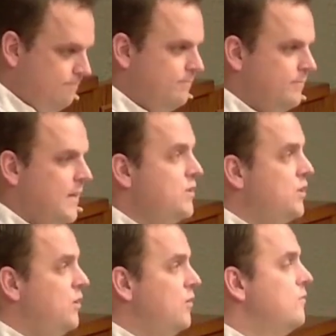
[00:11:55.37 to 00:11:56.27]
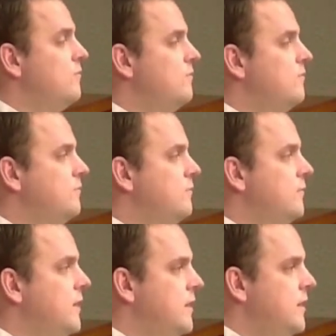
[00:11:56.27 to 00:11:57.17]
And two,
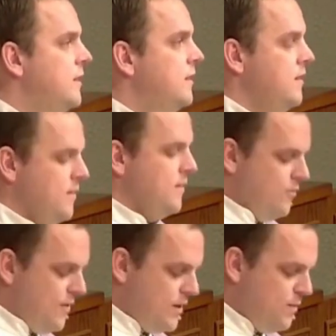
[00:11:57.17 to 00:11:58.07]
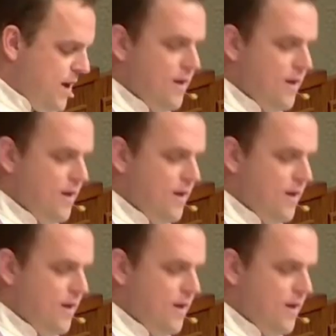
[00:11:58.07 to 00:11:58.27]
the rich man